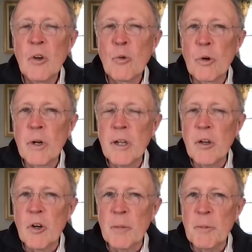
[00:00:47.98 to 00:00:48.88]
We're going to
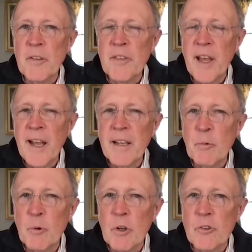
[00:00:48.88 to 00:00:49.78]
hear all about that,
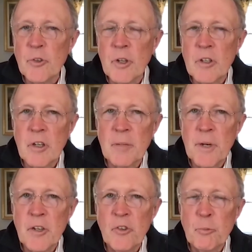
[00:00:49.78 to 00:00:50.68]
and we're also going to talk
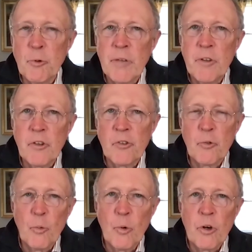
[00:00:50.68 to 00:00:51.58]
about his previous
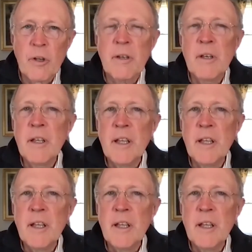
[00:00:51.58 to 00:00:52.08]
work